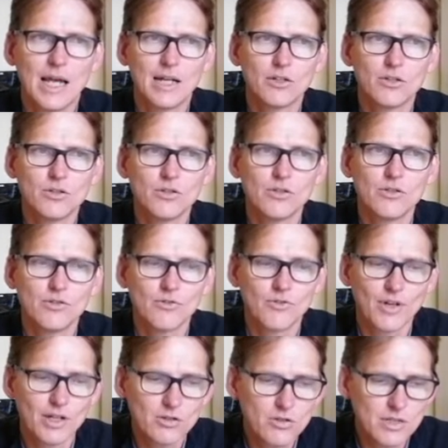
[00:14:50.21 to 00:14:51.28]
and to
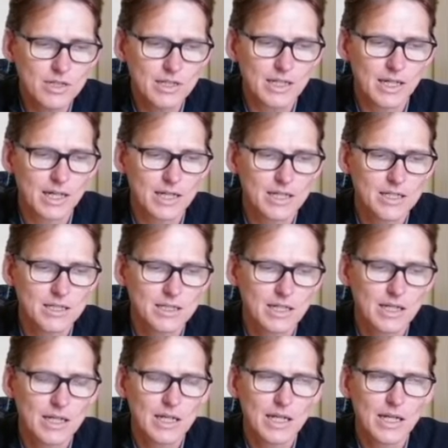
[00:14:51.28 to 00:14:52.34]
recognize